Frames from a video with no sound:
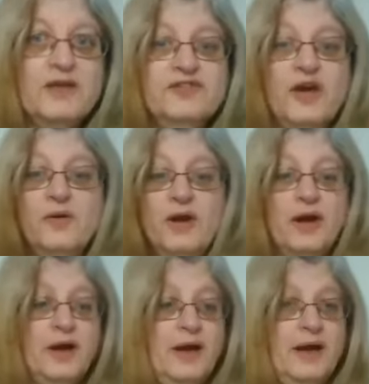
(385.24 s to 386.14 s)
So,
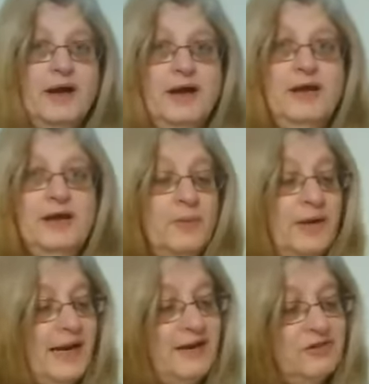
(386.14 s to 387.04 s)
you know,
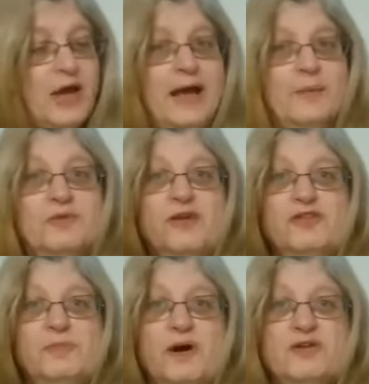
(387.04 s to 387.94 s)
when he helps
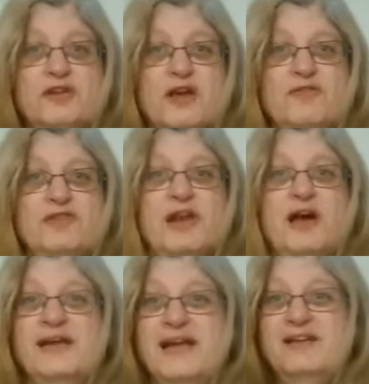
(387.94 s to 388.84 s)
those to pass over into
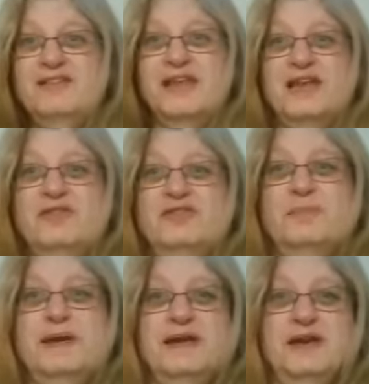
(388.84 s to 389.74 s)
light, yes, he used
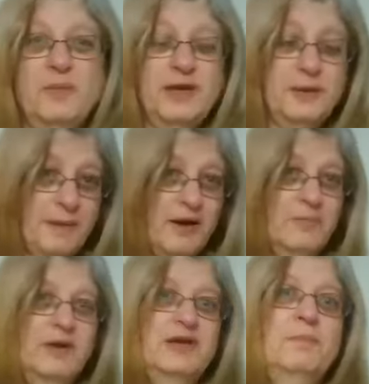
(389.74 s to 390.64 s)
to be, you know, when
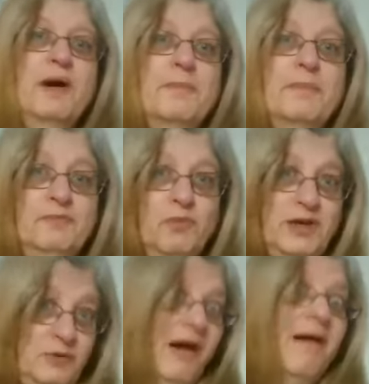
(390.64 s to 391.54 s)

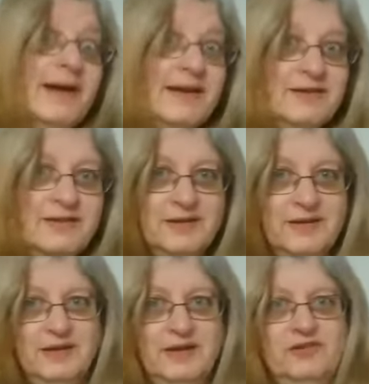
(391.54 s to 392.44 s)
you died,
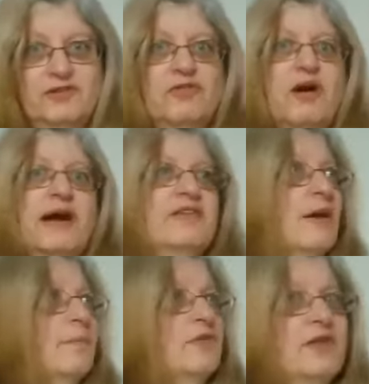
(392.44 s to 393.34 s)
to rise
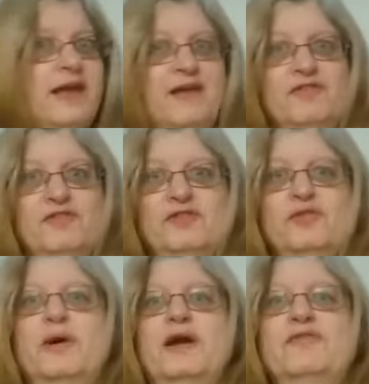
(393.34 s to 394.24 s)
up to the heavens
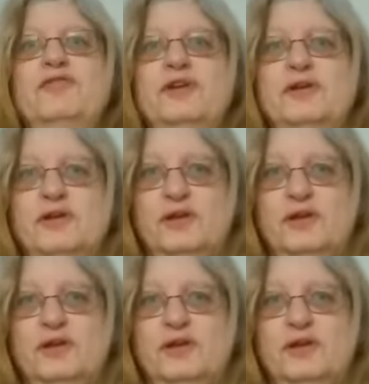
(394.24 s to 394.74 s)
or wherever